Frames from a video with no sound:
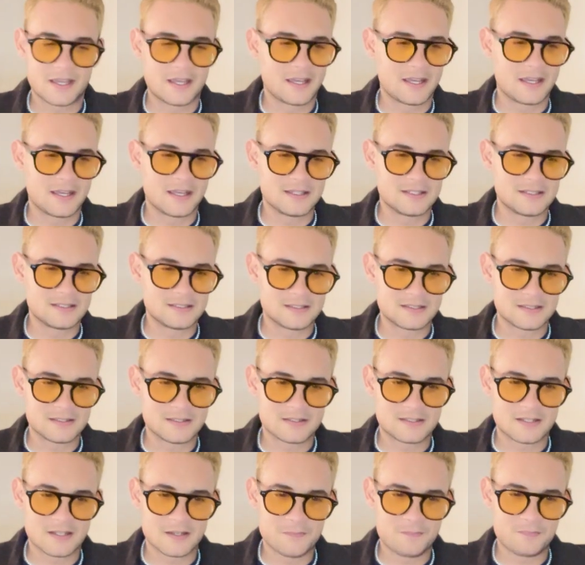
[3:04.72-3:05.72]

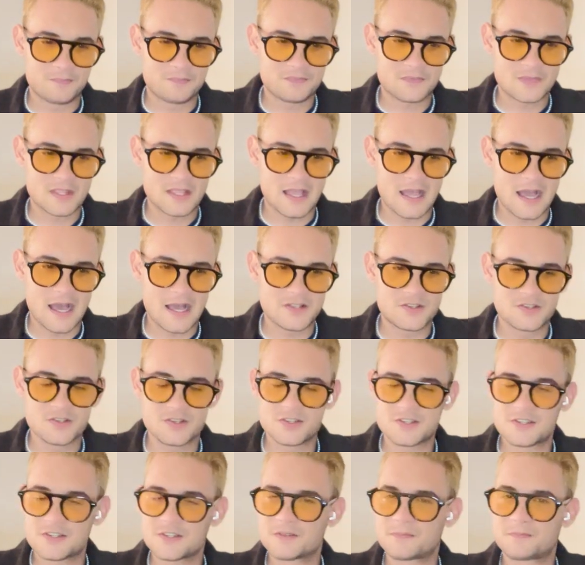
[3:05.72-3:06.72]
and I
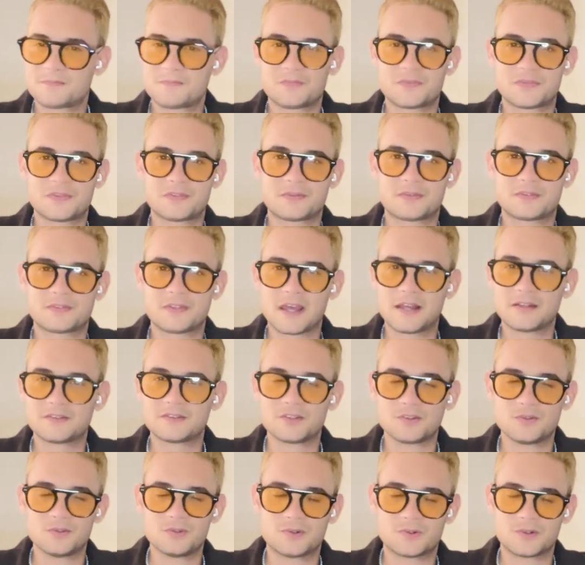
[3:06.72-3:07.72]
just thank
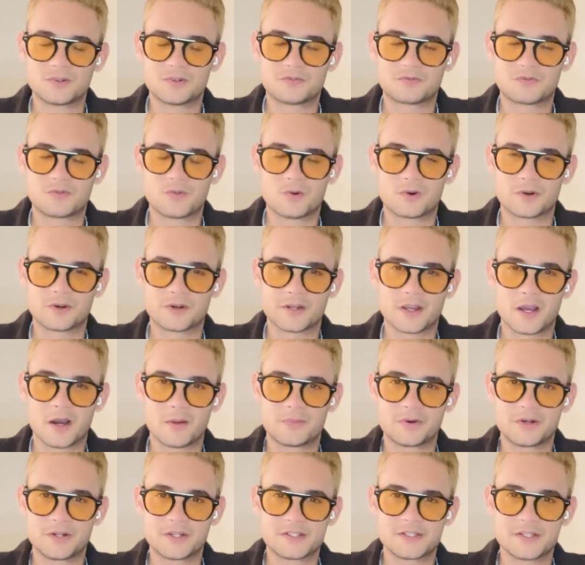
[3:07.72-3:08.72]
the Lord for the
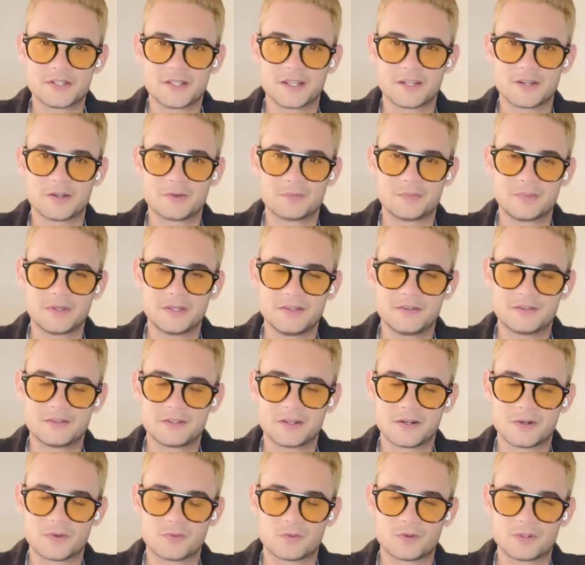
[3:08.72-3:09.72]
opportunity to be
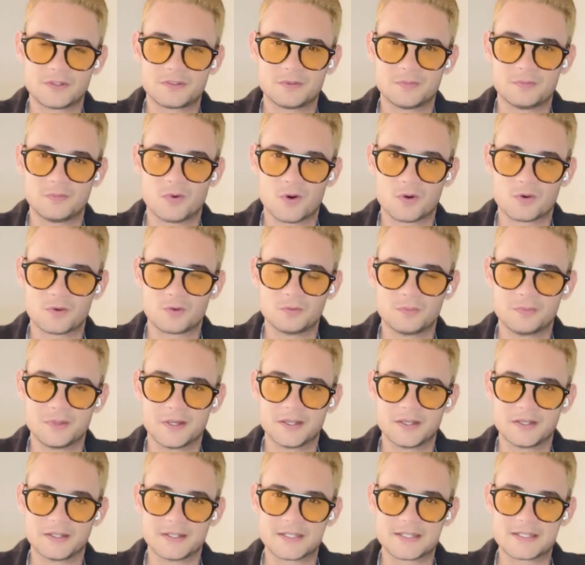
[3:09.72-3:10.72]
there with the vocal
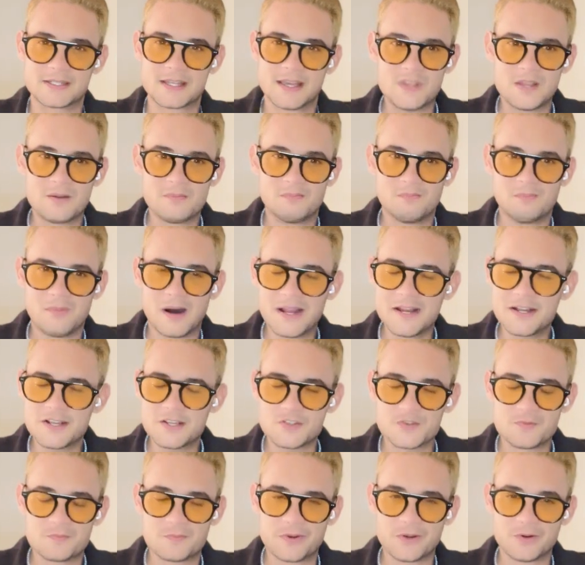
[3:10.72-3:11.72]
band. My
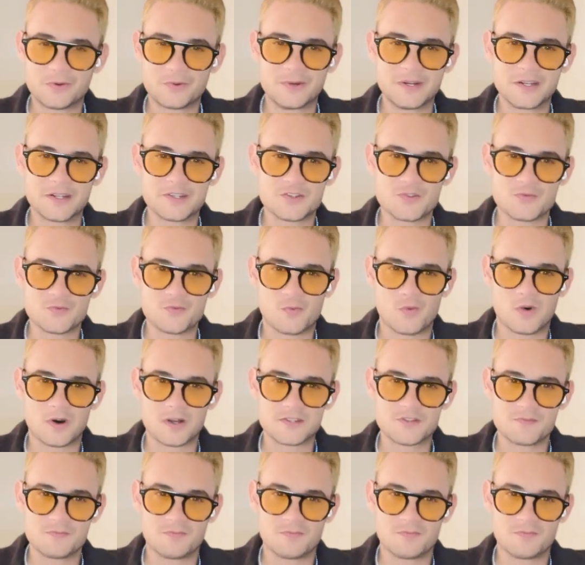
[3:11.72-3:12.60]
experience was